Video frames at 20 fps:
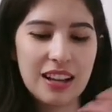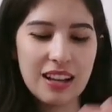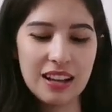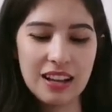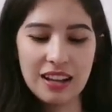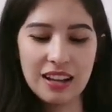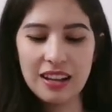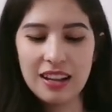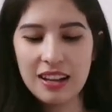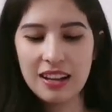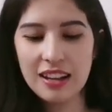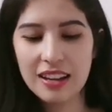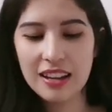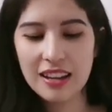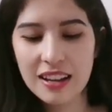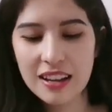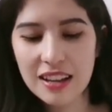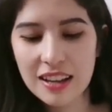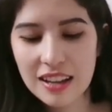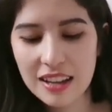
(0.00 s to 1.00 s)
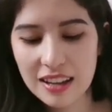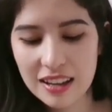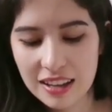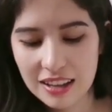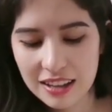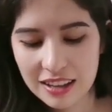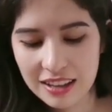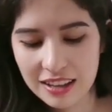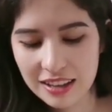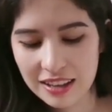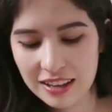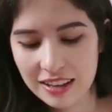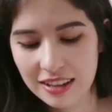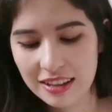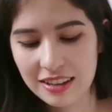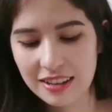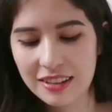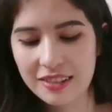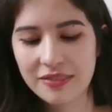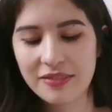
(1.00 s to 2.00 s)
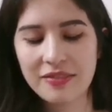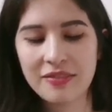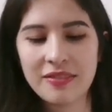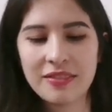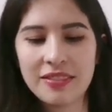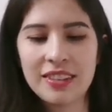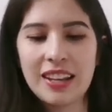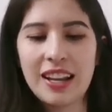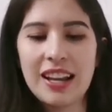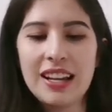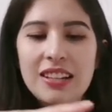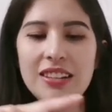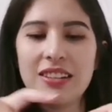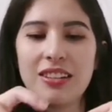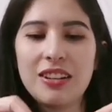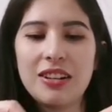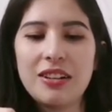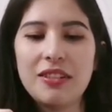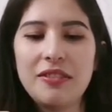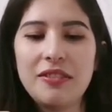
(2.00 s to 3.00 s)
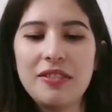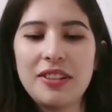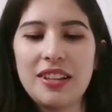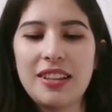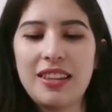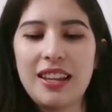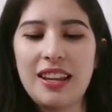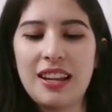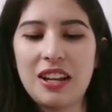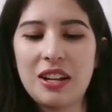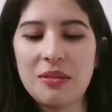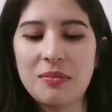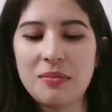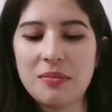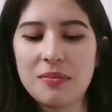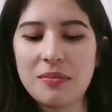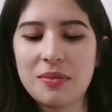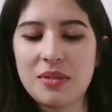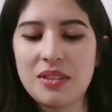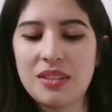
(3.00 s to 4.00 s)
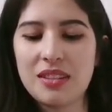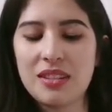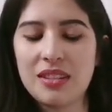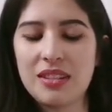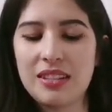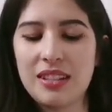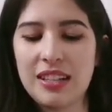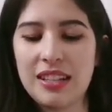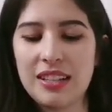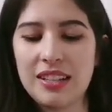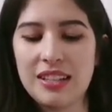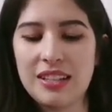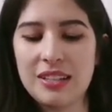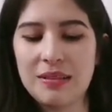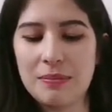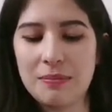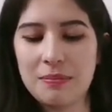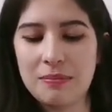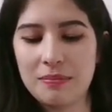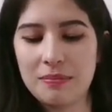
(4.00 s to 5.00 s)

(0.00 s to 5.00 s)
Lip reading: Ah. I love that it comes in like these